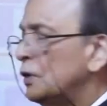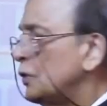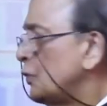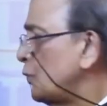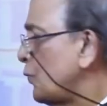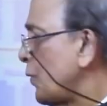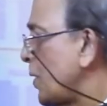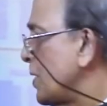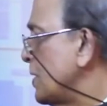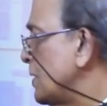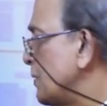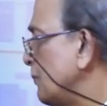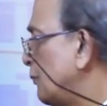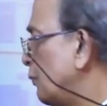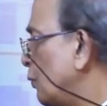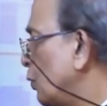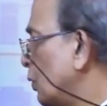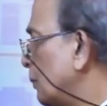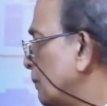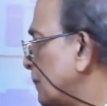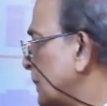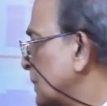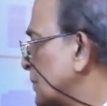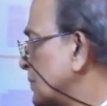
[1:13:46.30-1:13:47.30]

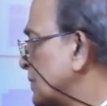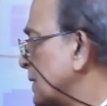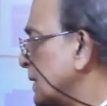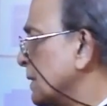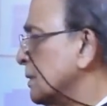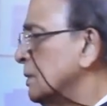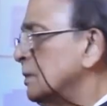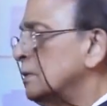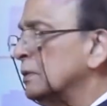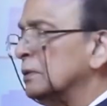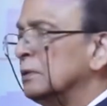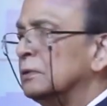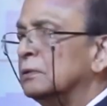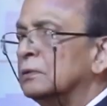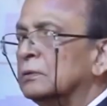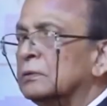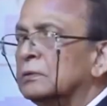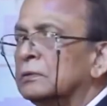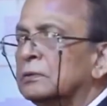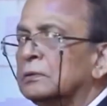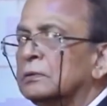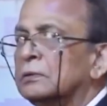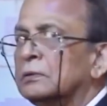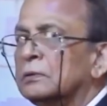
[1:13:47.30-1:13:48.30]

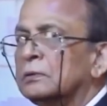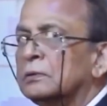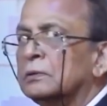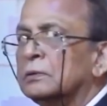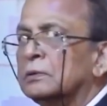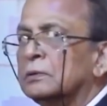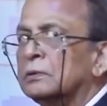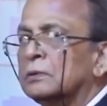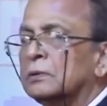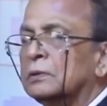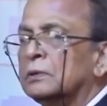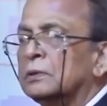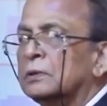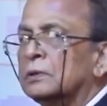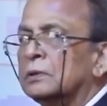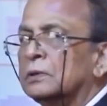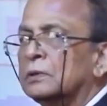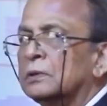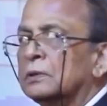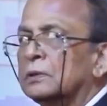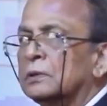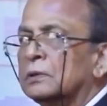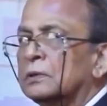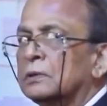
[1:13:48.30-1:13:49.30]

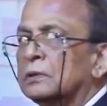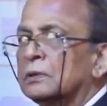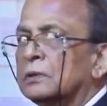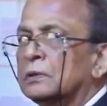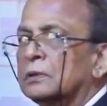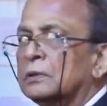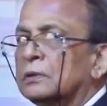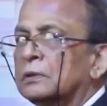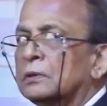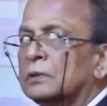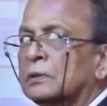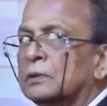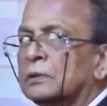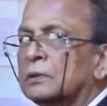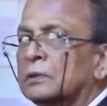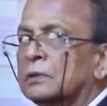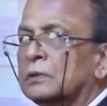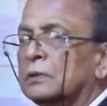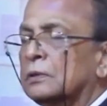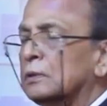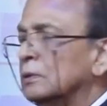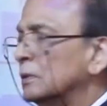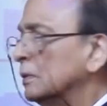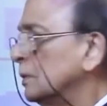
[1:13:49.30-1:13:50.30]

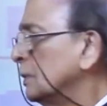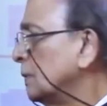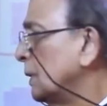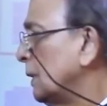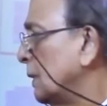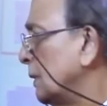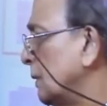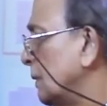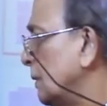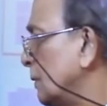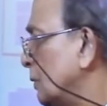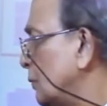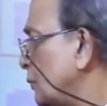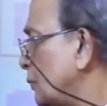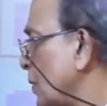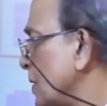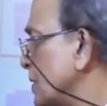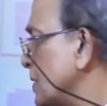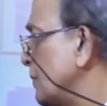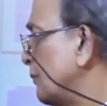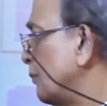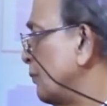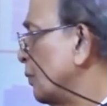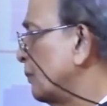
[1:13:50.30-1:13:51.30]

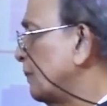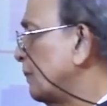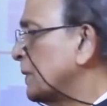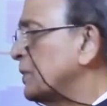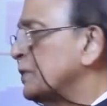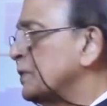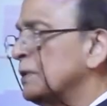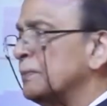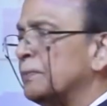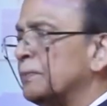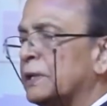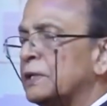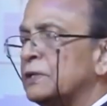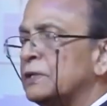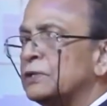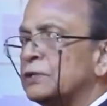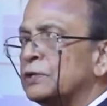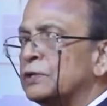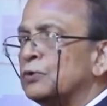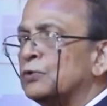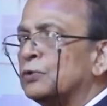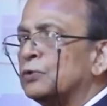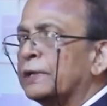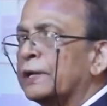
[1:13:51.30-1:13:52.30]
24% means
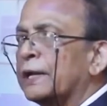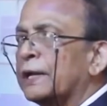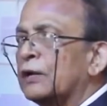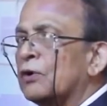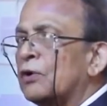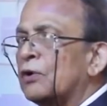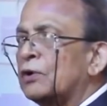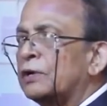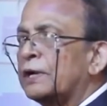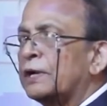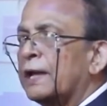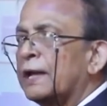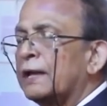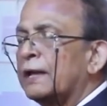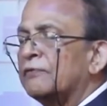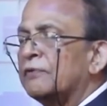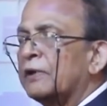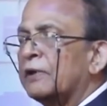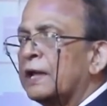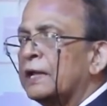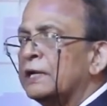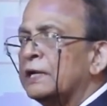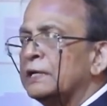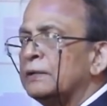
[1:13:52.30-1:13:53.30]
you cannot
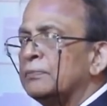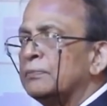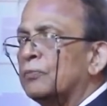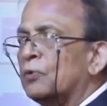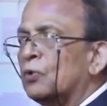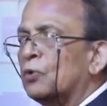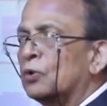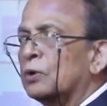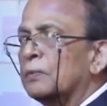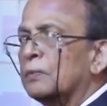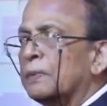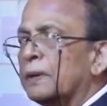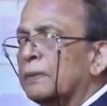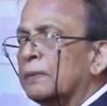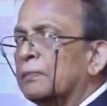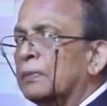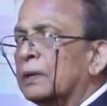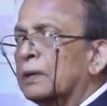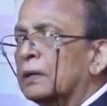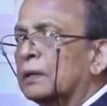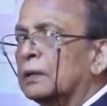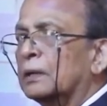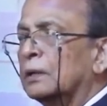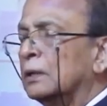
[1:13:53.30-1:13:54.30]
have any board
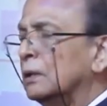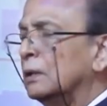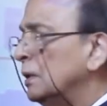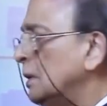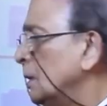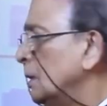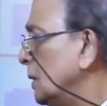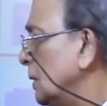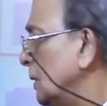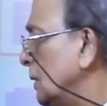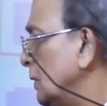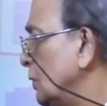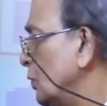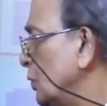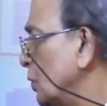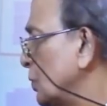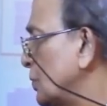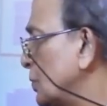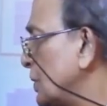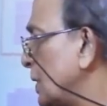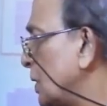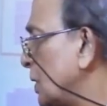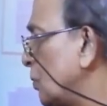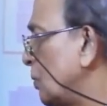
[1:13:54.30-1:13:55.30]
member, your
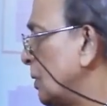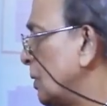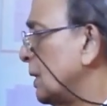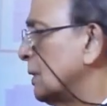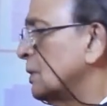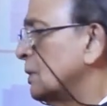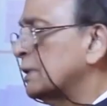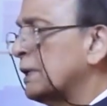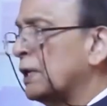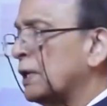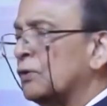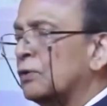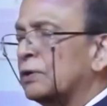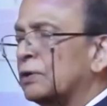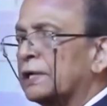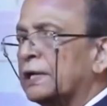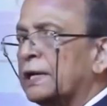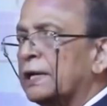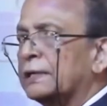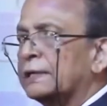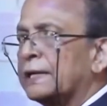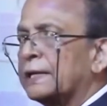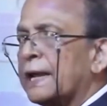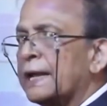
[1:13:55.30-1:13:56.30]
shareholders cannot
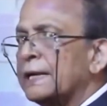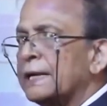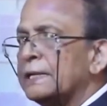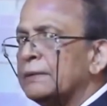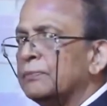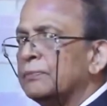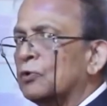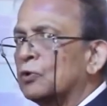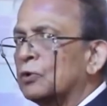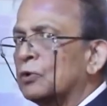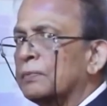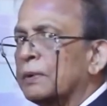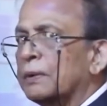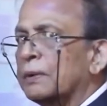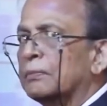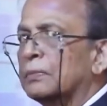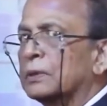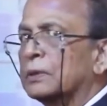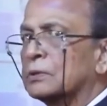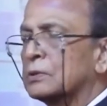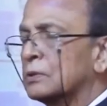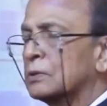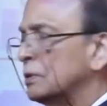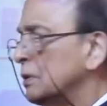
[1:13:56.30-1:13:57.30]
elect any board
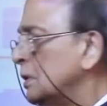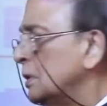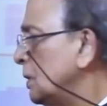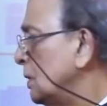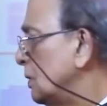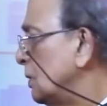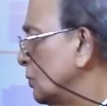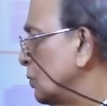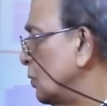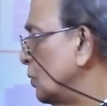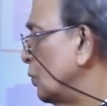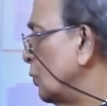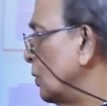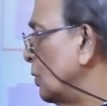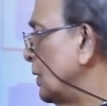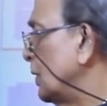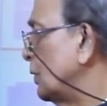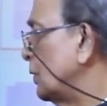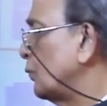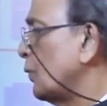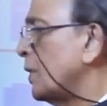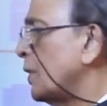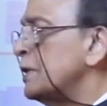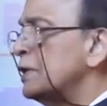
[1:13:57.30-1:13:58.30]
members. So only
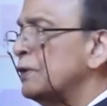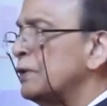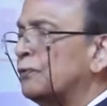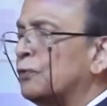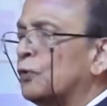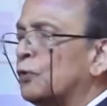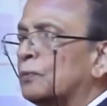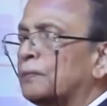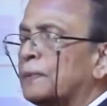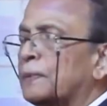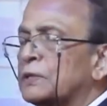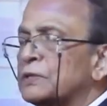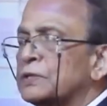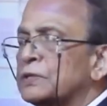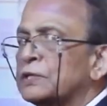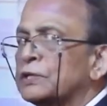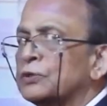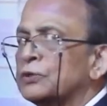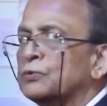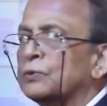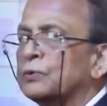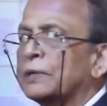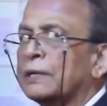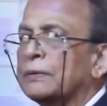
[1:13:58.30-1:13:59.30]
24%
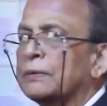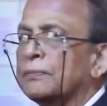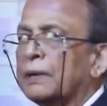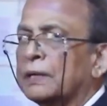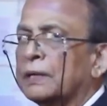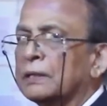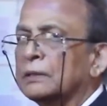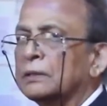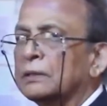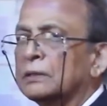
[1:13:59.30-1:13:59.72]
you can buy.